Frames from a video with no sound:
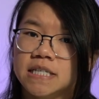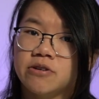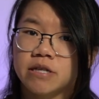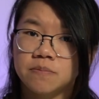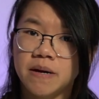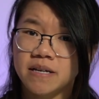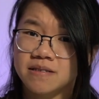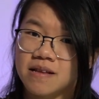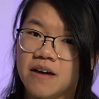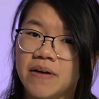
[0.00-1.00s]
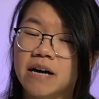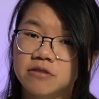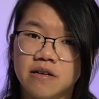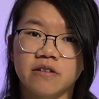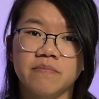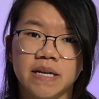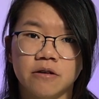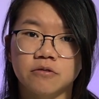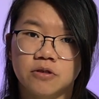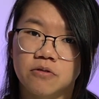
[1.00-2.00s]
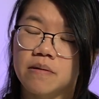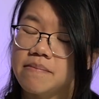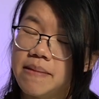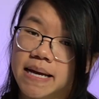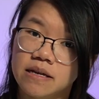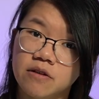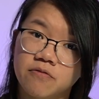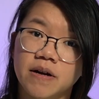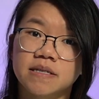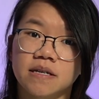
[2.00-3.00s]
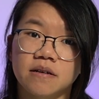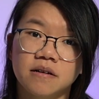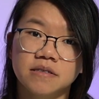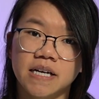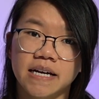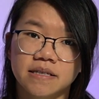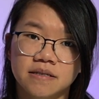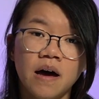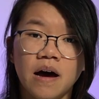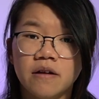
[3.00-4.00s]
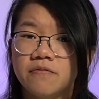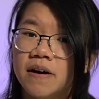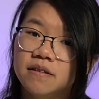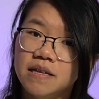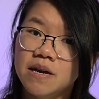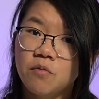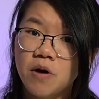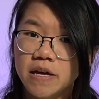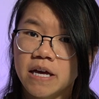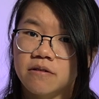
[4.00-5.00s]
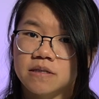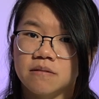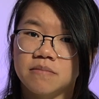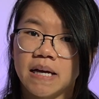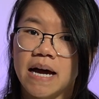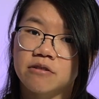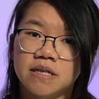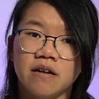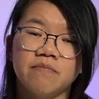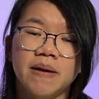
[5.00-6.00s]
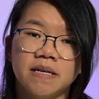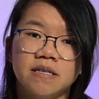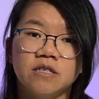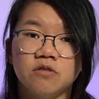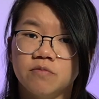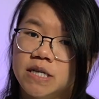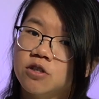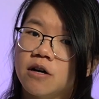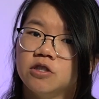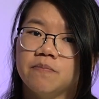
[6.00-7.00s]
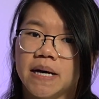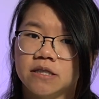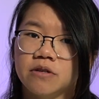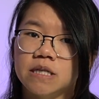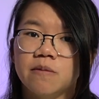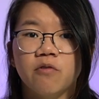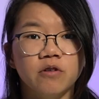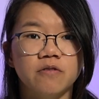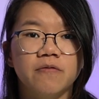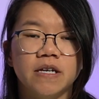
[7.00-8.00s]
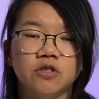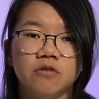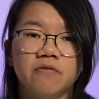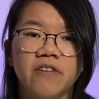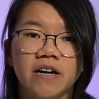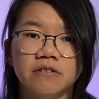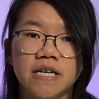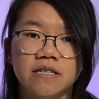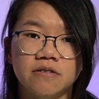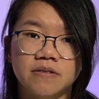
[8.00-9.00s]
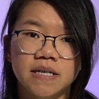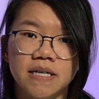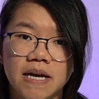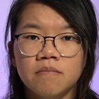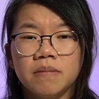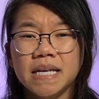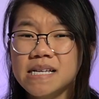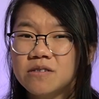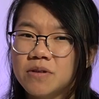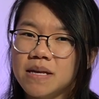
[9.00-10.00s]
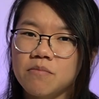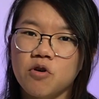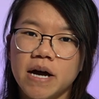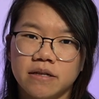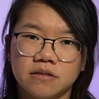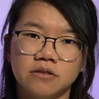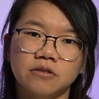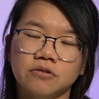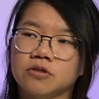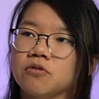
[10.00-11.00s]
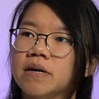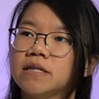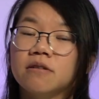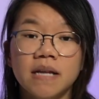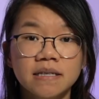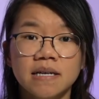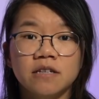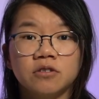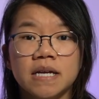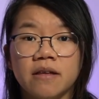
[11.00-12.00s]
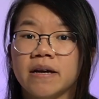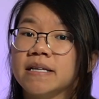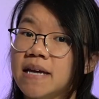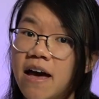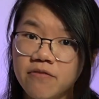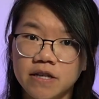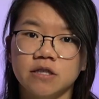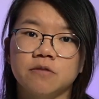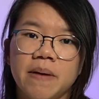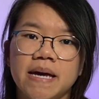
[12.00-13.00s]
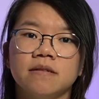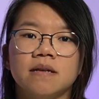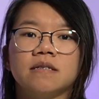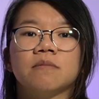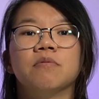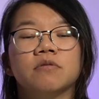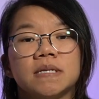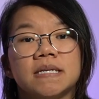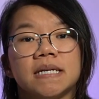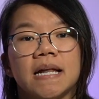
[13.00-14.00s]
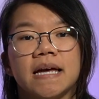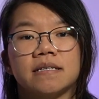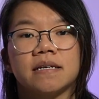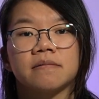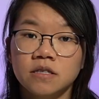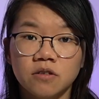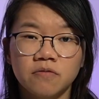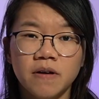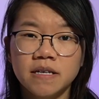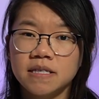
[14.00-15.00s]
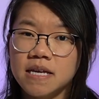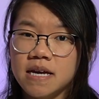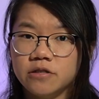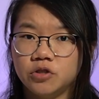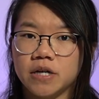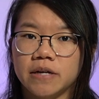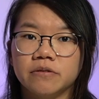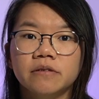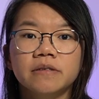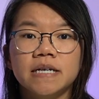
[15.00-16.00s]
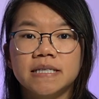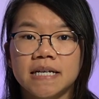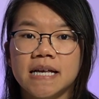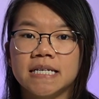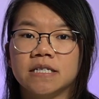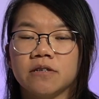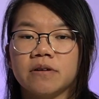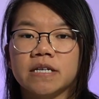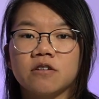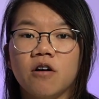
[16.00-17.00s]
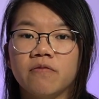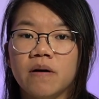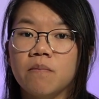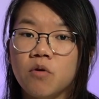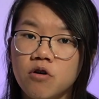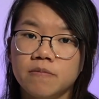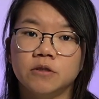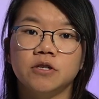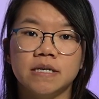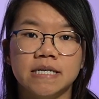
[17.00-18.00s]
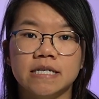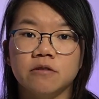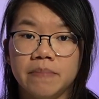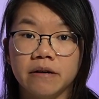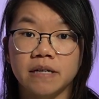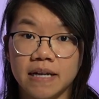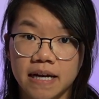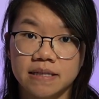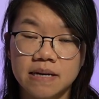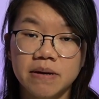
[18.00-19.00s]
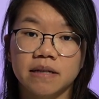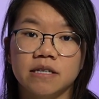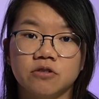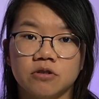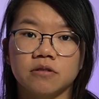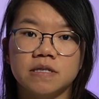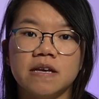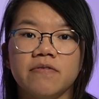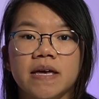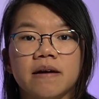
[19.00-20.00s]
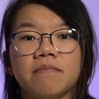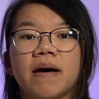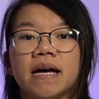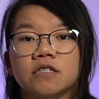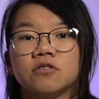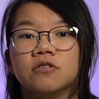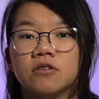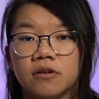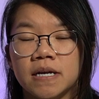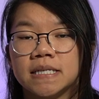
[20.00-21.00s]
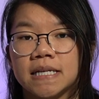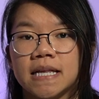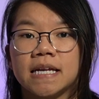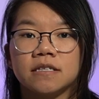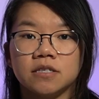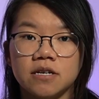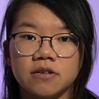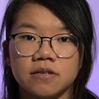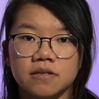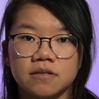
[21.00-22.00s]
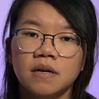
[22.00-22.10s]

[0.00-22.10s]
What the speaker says: to experience life outside of medical school and make new friends and contacts, and finally, working on something outside of medicine to recharge your batteries before you finish your final years of study. But these are really more anecdotal stories, so let's actually look at the evidence base that supports intercalating. So firstly, in general, intercalated degrees offer more opportunity to build an academically strong CV compared to non-intercalated students.